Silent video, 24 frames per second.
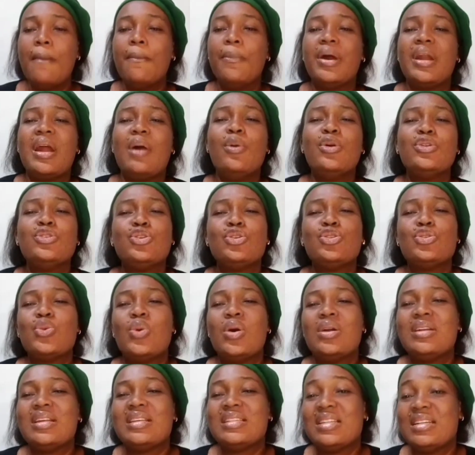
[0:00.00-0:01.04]
But I want you to
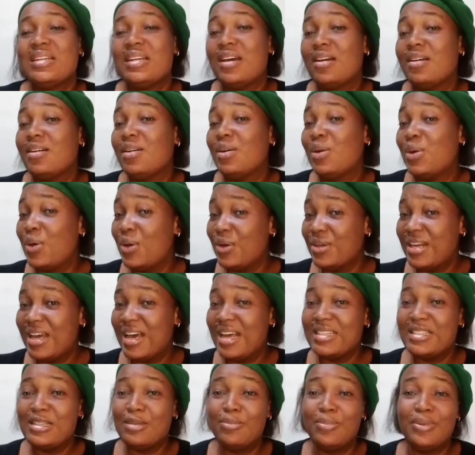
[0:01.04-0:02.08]
understand that God
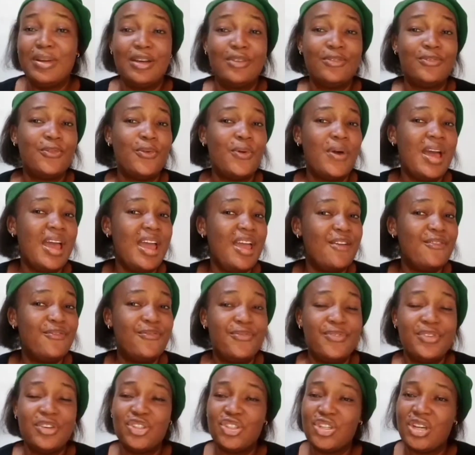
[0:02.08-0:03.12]
has a plan for
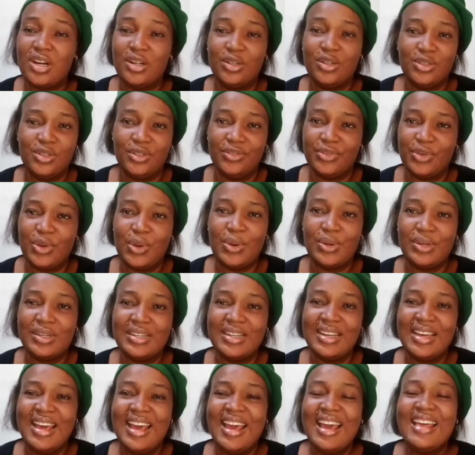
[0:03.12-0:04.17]
every child of God.
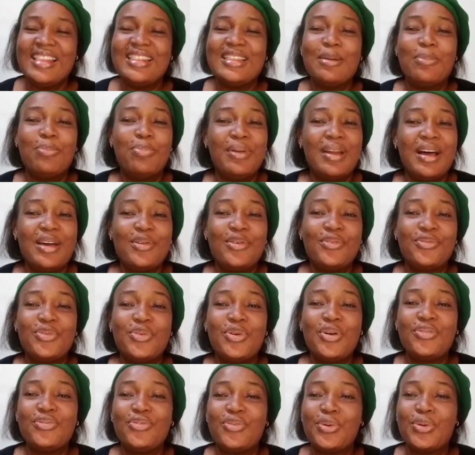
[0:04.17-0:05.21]
The plan of
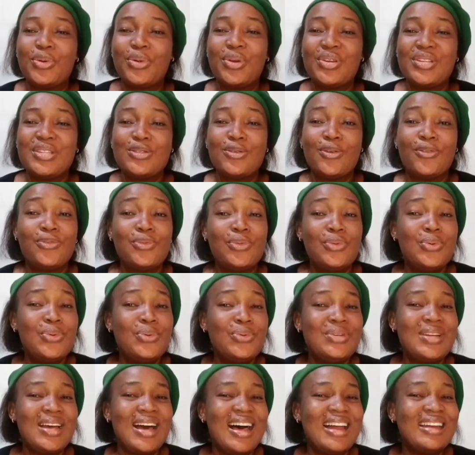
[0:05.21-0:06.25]
God for us is of
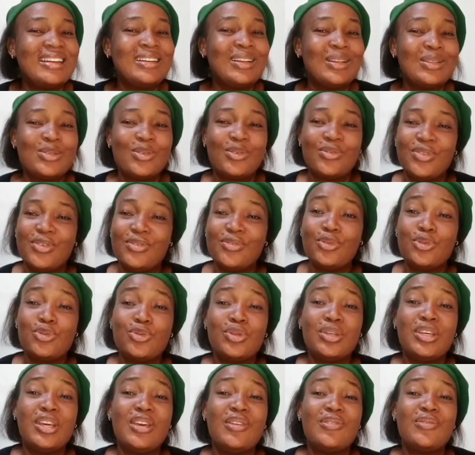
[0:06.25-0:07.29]
good and not of evil,
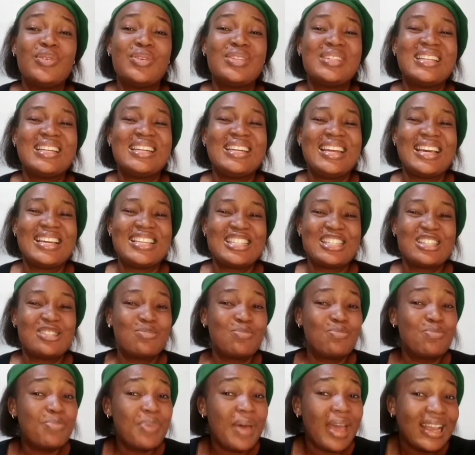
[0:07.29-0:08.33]
to give us an
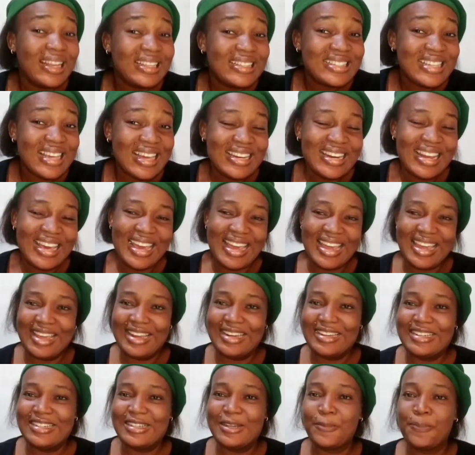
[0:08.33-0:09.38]
expected
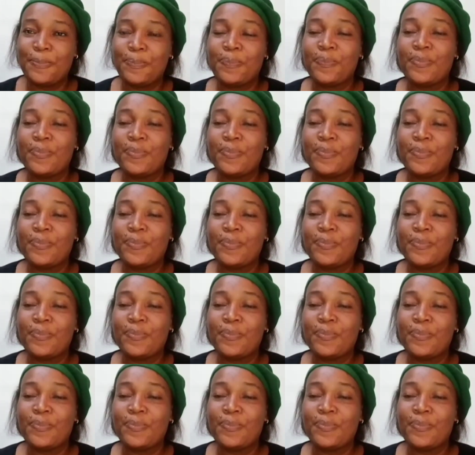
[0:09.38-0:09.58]
end.